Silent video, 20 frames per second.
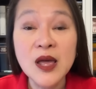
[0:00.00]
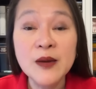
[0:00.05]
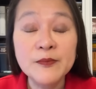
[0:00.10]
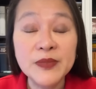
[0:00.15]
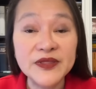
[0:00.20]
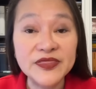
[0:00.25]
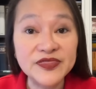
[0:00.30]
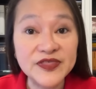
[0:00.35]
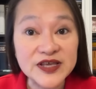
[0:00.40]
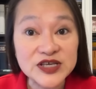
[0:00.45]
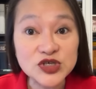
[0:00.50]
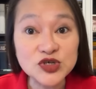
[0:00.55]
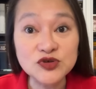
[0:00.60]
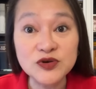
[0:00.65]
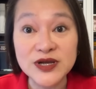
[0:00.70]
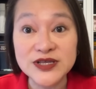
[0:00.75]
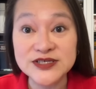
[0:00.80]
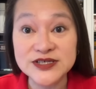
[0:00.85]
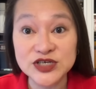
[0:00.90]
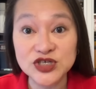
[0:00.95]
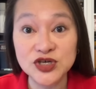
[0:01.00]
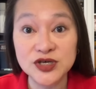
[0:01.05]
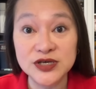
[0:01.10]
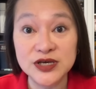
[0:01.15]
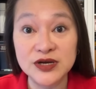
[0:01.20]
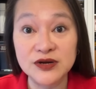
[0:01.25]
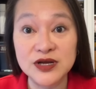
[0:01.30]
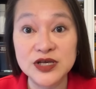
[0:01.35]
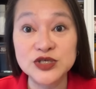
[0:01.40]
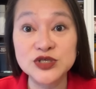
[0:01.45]
But this transition
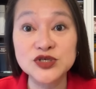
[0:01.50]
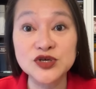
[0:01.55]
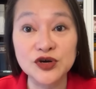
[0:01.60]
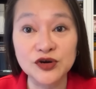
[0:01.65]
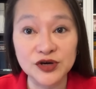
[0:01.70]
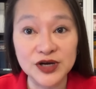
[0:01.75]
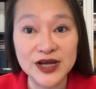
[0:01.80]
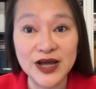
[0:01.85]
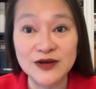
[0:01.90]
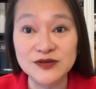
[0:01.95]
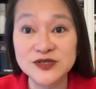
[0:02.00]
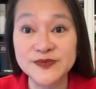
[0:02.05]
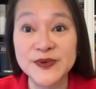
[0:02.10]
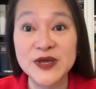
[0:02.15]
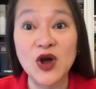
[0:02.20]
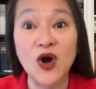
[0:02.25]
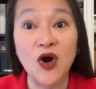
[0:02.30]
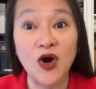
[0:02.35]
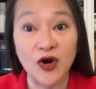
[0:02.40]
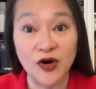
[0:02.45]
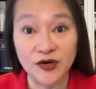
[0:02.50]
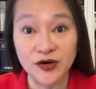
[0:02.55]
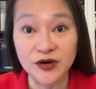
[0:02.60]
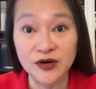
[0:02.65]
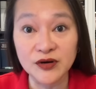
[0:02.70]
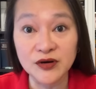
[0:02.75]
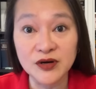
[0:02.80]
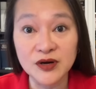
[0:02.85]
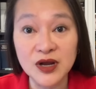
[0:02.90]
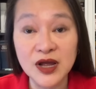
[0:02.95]
year is turning out to be
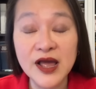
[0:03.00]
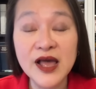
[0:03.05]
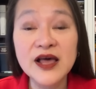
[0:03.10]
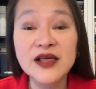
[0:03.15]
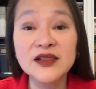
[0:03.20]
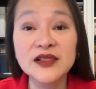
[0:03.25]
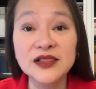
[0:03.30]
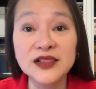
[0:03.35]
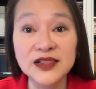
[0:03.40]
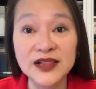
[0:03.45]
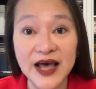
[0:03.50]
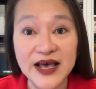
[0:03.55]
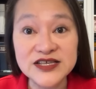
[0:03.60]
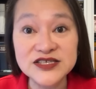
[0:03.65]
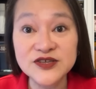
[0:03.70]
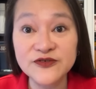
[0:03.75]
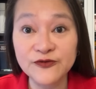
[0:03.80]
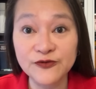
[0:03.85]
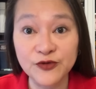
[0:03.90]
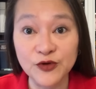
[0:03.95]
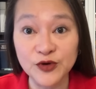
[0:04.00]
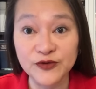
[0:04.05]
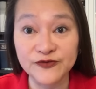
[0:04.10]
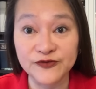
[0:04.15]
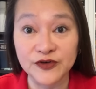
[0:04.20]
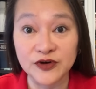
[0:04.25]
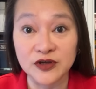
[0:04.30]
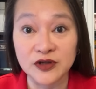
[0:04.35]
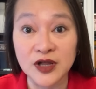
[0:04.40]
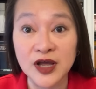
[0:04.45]
harder, less
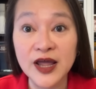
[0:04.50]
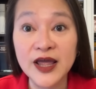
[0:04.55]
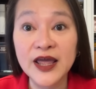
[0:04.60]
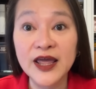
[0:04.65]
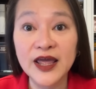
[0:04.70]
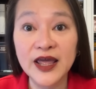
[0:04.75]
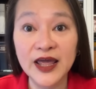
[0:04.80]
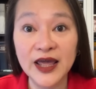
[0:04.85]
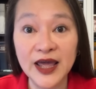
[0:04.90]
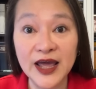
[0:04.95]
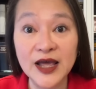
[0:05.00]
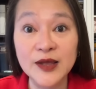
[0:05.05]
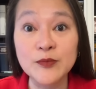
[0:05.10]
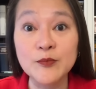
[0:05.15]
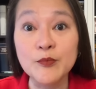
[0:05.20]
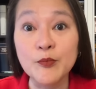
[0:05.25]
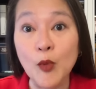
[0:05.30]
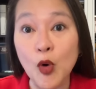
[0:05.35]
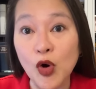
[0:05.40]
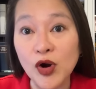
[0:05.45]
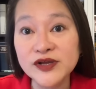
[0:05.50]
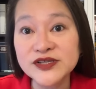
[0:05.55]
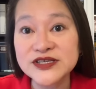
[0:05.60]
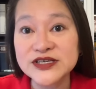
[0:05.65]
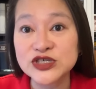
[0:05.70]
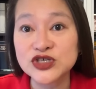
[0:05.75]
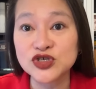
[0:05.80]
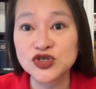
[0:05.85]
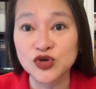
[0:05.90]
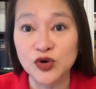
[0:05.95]
fruitful, and more
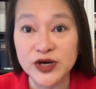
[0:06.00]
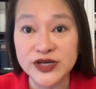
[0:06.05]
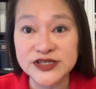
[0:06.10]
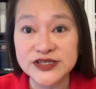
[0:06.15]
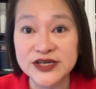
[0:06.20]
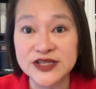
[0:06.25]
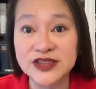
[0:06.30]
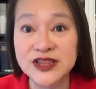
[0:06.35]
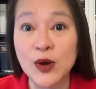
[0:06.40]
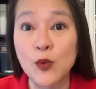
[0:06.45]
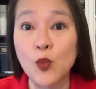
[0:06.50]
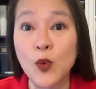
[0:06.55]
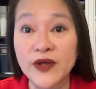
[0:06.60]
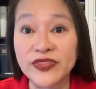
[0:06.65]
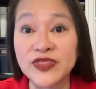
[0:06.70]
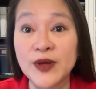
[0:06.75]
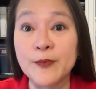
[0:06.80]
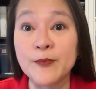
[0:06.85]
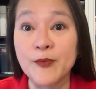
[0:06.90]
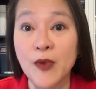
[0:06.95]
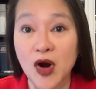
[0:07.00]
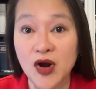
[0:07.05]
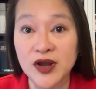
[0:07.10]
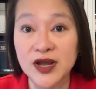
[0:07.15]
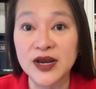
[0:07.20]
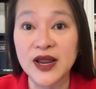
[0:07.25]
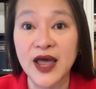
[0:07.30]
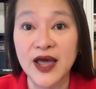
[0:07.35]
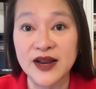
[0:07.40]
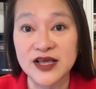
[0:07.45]
disjointed than what the
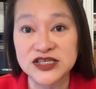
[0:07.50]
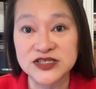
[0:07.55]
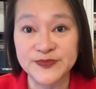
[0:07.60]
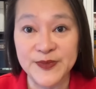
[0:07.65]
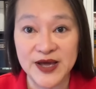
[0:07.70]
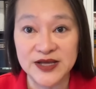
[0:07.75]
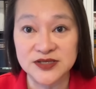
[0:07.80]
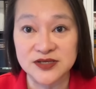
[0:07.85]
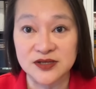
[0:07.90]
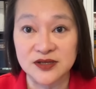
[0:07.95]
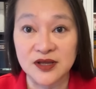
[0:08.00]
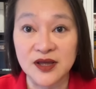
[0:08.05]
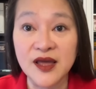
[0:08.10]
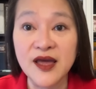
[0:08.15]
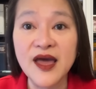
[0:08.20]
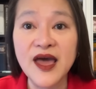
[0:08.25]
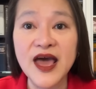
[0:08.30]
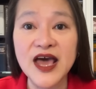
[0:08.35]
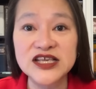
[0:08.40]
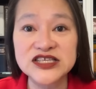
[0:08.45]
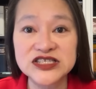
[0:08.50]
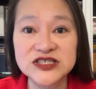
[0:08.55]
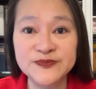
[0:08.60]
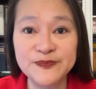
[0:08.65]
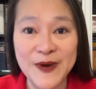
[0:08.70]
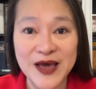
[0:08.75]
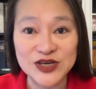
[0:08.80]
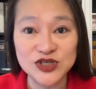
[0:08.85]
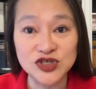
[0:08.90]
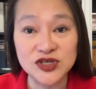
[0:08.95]
market had expected,
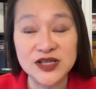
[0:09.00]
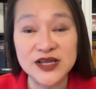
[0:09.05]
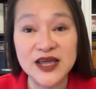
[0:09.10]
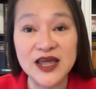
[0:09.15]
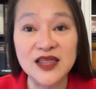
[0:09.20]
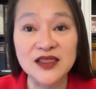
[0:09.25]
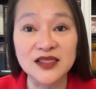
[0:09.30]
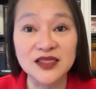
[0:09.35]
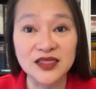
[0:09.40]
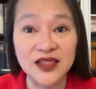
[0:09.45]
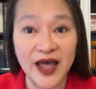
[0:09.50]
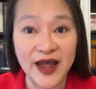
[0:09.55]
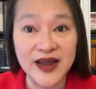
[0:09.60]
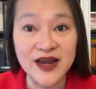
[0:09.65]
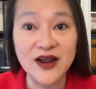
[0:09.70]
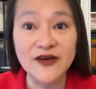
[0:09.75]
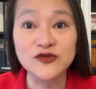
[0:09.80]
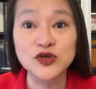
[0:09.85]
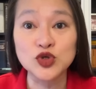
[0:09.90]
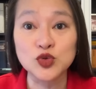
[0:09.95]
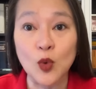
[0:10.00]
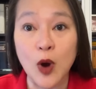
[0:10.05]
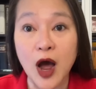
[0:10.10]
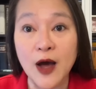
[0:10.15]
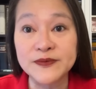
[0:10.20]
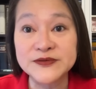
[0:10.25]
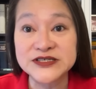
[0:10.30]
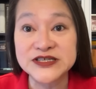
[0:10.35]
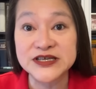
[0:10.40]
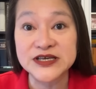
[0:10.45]
especially in light of
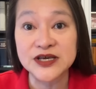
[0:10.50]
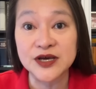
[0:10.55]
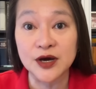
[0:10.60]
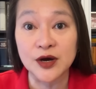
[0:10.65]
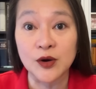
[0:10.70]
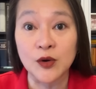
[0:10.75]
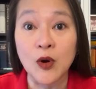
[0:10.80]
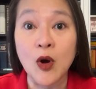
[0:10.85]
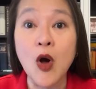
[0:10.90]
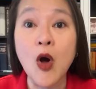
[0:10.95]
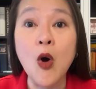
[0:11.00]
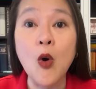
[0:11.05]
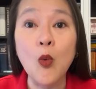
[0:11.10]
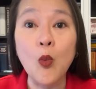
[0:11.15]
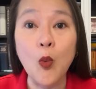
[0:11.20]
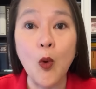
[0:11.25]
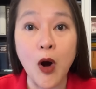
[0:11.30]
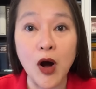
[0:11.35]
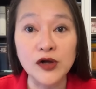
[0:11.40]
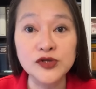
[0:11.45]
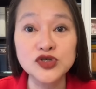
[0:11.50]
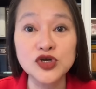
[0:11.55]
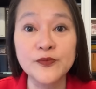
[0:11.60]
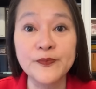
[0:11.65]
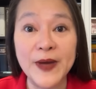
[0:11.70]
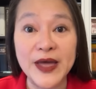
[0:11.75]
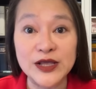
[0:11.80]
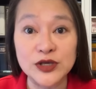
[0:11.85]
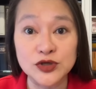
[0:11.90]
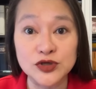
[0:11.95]
Schwab C E O Walter
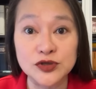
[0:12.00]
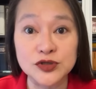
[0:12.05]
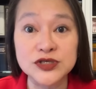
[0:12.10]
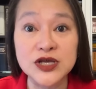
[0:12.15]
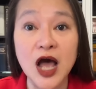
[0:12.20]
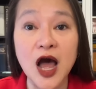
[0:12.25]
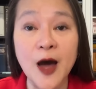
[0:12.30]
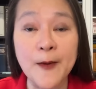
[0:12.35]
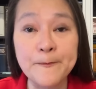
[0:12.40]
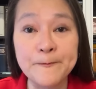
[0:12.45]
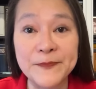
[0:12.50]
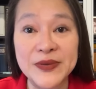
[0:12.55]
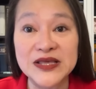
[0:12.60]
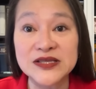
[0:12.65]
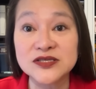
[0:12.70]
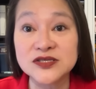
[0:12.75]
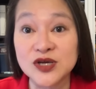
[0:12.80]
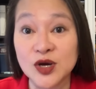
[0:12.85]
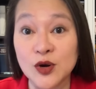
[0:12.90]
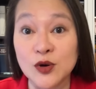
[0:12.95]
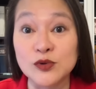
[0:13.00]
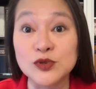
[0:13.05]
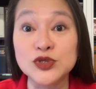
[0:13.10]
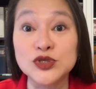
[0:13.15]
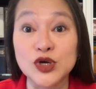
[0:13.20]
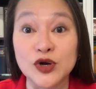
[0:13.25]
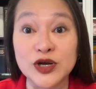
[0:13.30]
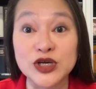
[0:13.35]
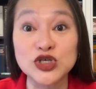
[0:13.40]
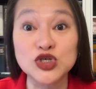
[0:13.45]
Bettinger's upbeat tone
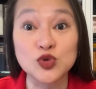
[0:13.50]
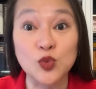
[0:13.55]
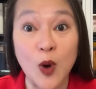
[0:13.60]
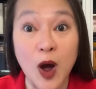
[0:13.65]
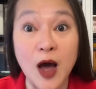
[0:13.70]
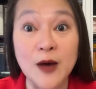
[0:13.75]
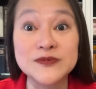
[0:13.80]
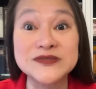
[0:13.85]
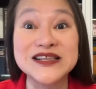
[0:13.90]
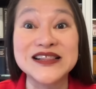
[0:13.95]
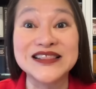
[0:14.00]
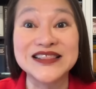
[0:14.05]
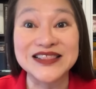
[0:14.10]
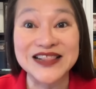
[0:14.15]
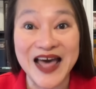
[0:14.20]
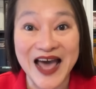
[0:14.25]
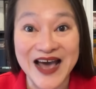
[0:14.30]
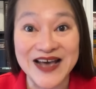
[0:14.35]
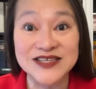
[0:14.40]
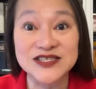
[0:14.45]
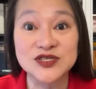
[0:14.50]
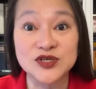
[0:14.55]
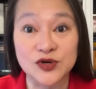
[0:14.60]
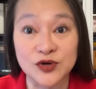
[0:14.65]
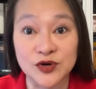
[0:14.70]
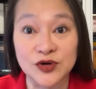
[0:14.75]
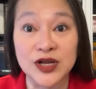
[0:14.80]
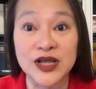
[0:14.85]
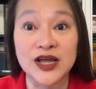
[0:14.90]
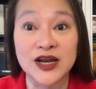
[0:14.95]
during Schwab's last
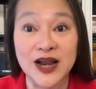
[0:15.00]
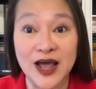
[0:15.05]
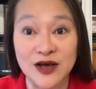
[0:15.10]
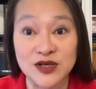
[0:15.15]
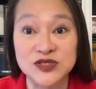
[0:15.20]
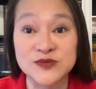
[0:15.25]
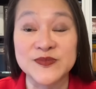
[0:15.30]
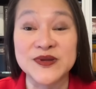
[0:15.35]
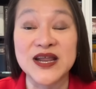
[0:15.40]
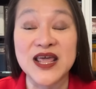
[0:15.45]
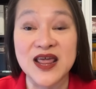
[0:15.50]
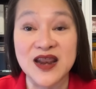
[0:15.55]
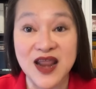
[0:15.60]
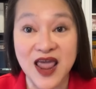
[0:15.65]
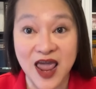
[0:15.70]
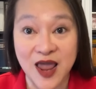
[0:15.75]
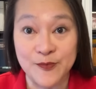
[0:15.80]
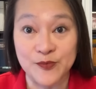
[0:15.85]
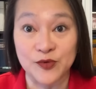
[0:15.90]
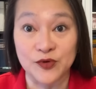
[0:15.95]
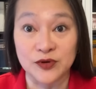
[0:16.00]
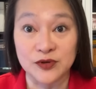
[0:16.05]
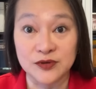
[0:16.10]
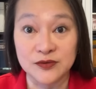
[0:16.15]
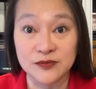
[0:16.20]
earnings announcement in April.